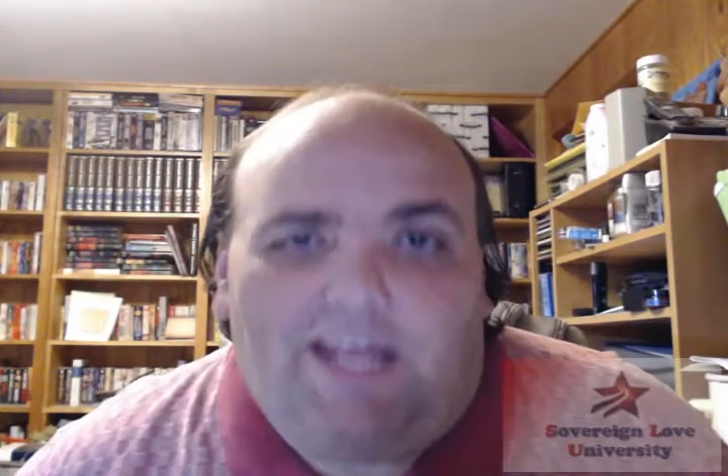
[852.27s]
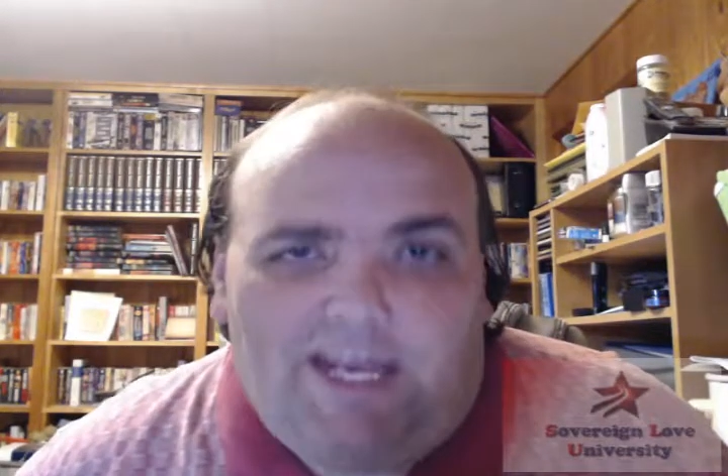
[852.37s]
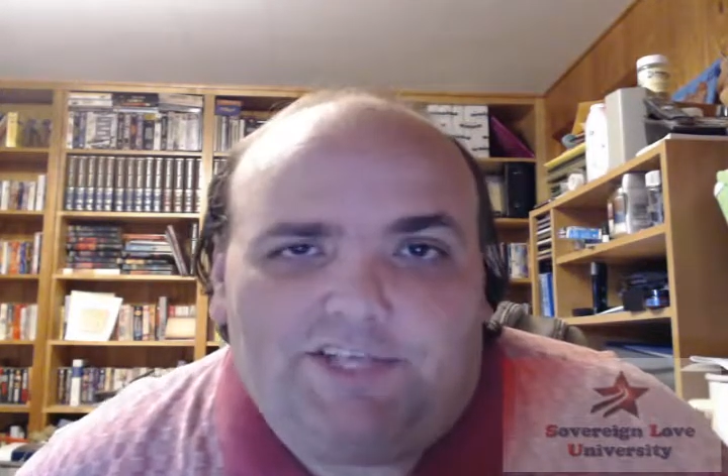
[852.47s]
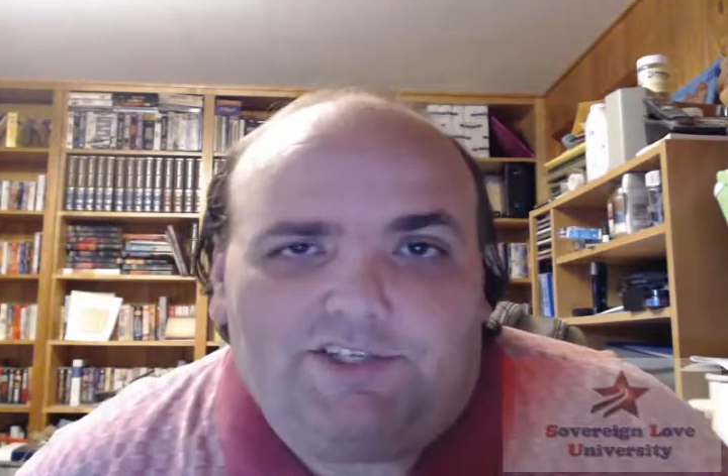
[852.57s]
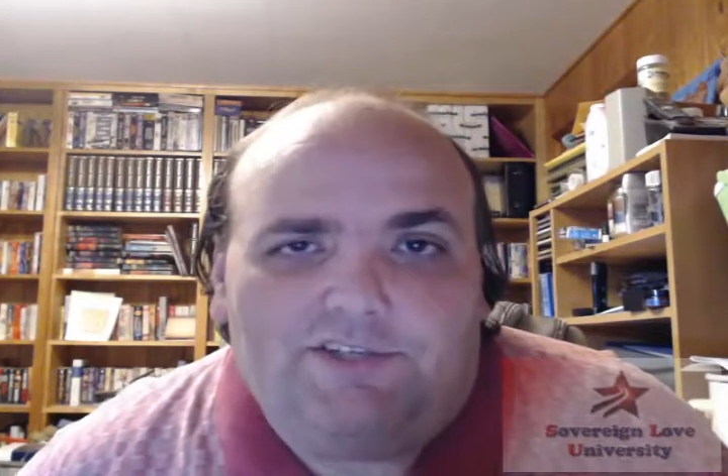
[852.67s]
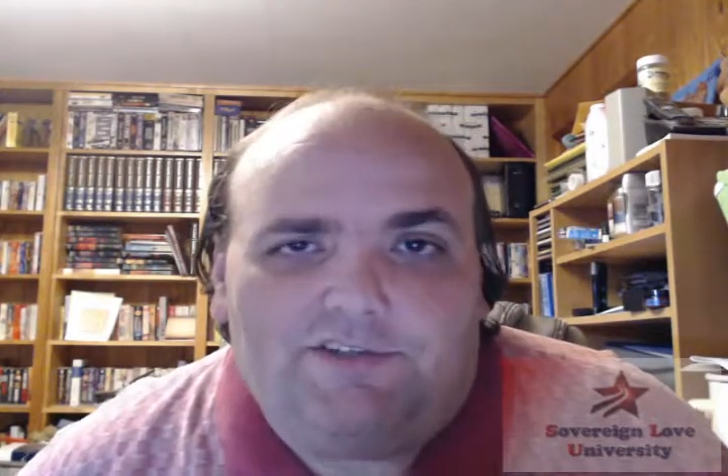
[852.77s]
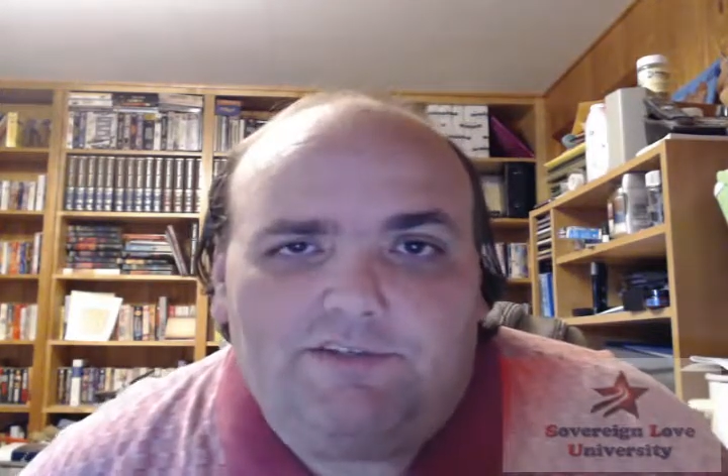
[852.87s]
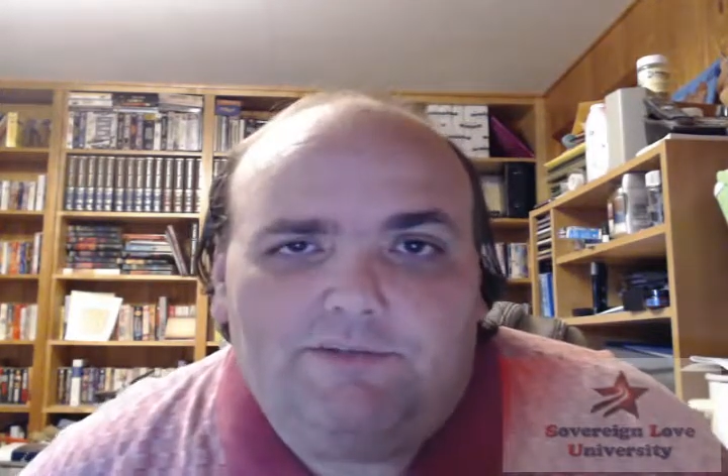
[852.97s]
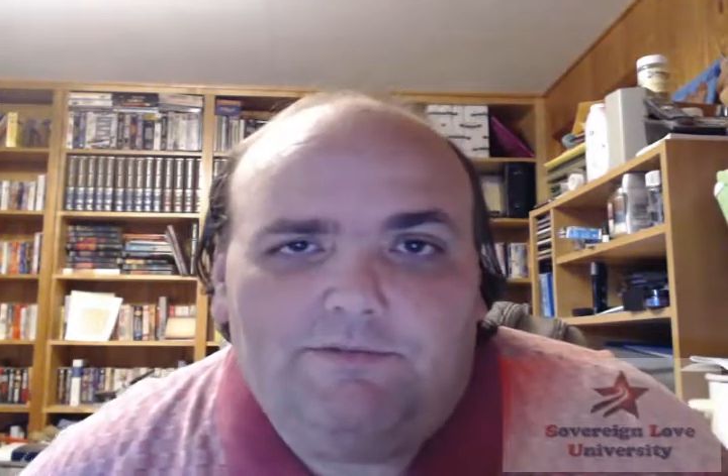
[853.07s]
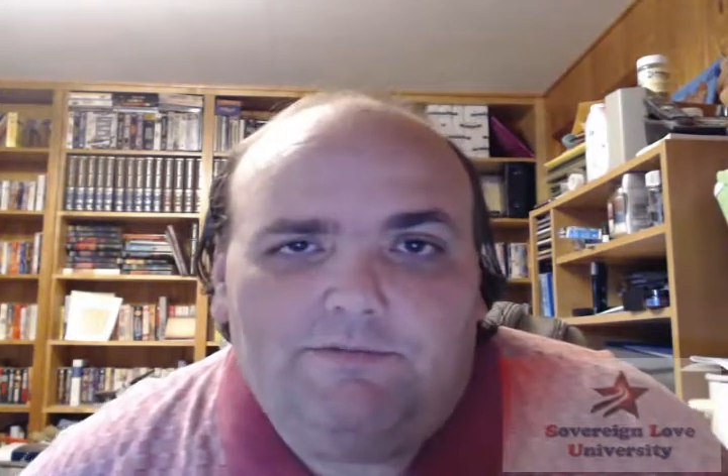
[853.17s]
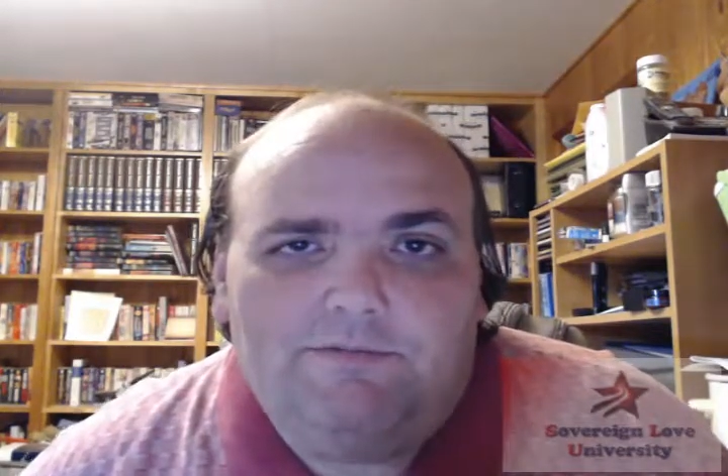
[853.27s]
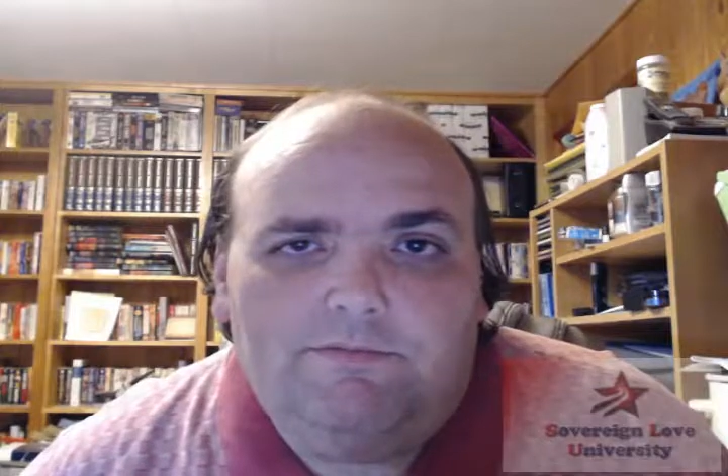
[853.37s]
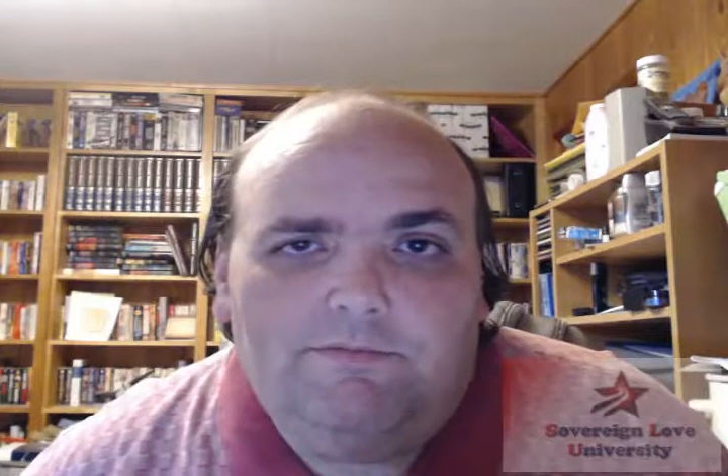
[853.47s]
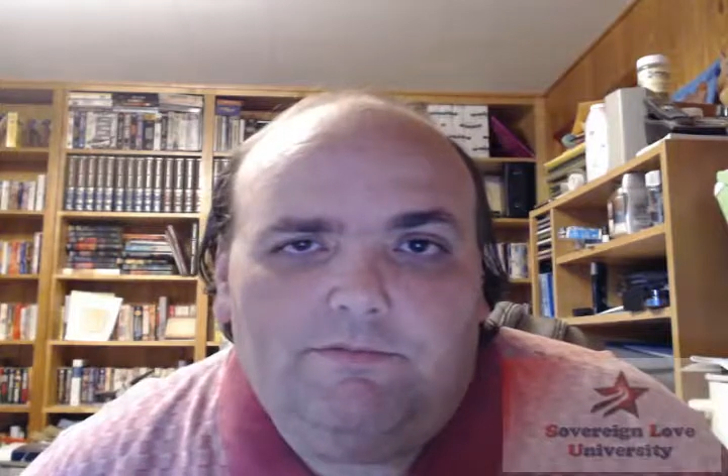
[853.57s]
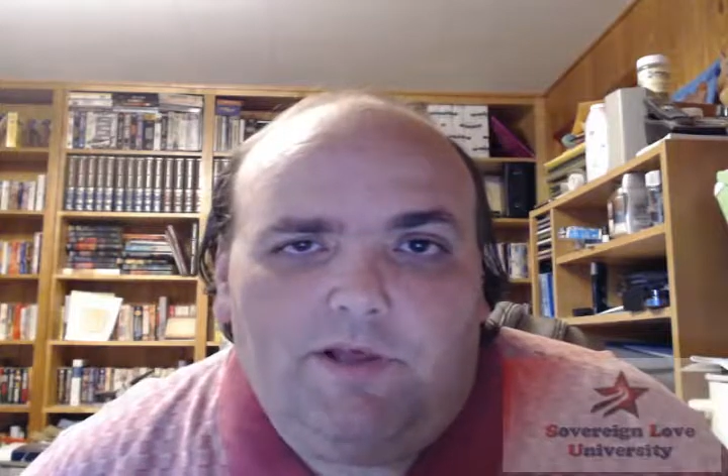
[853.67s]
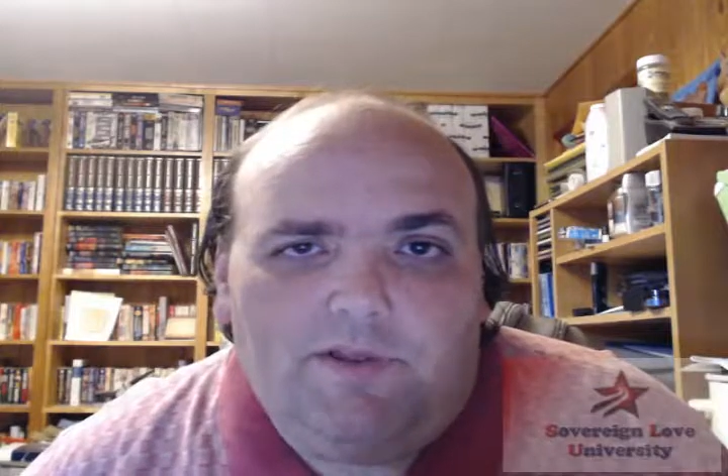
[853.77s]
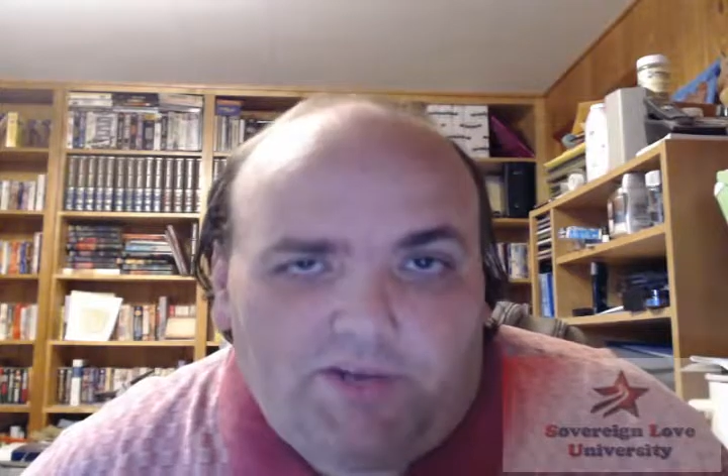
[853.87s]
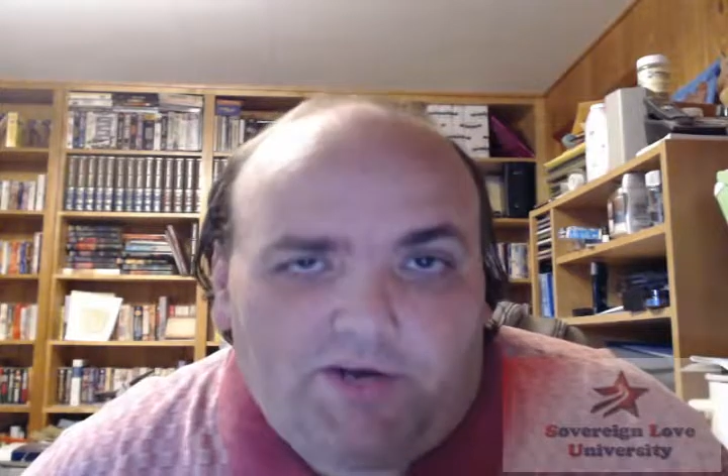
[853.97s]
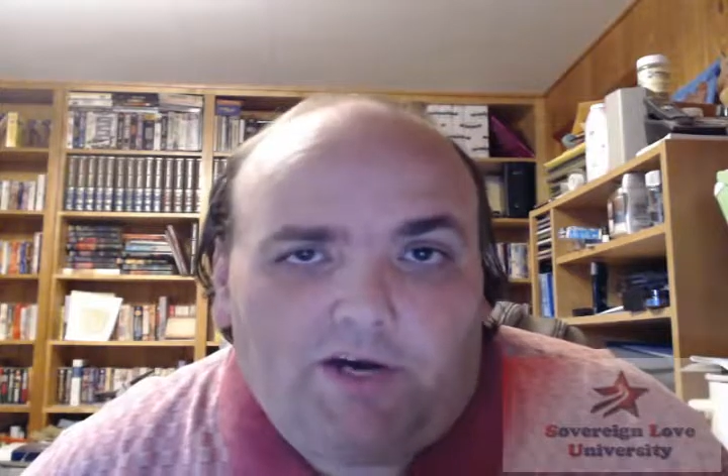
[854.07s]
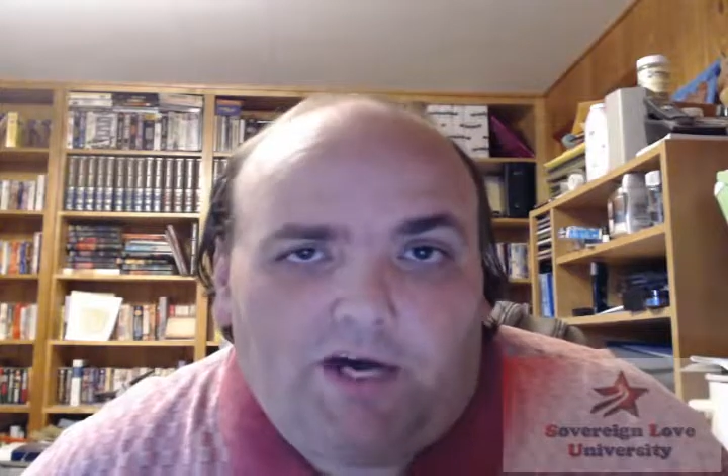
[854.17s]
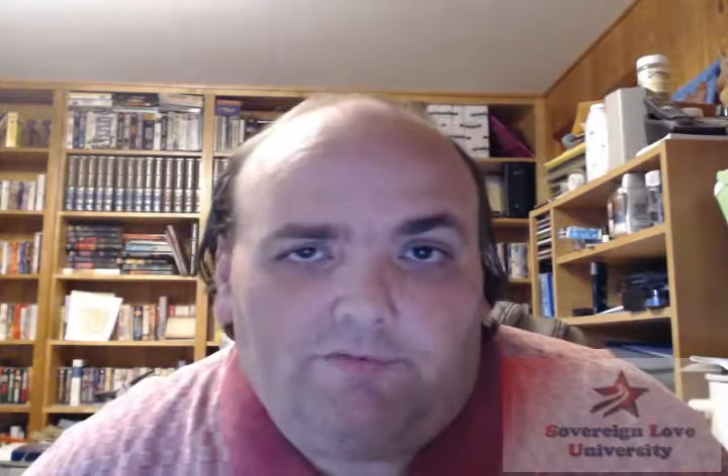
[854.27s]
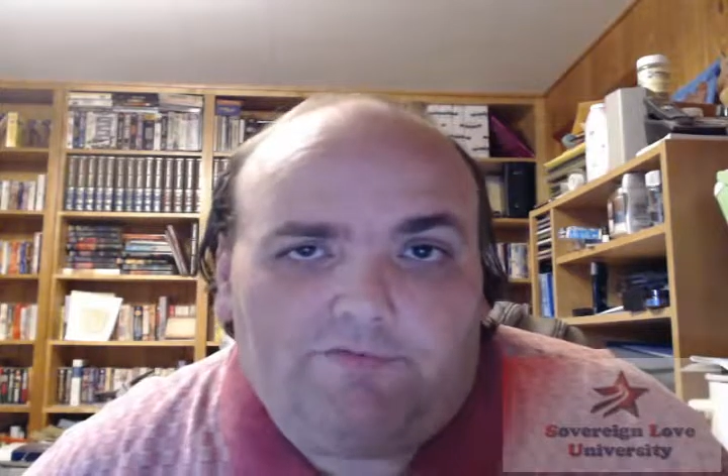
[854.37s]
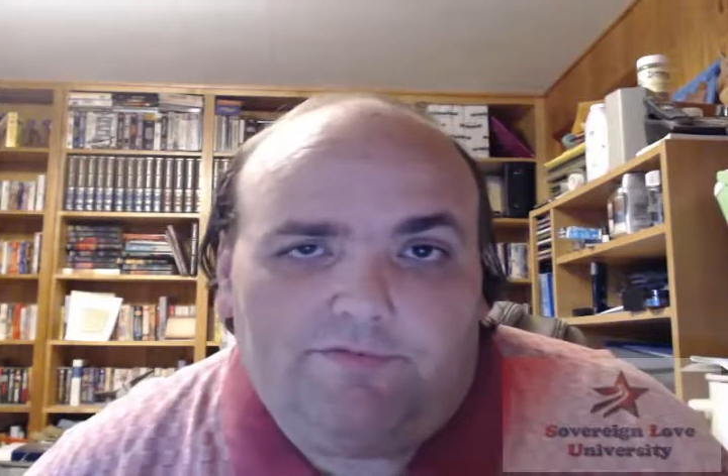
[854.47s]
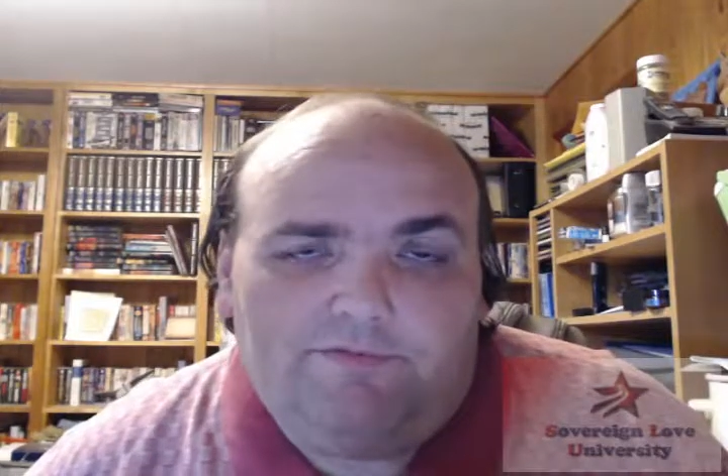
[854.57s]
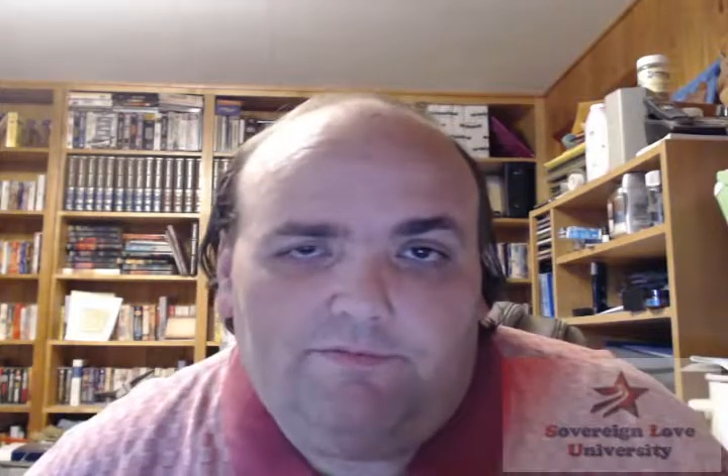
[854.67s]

agent thereof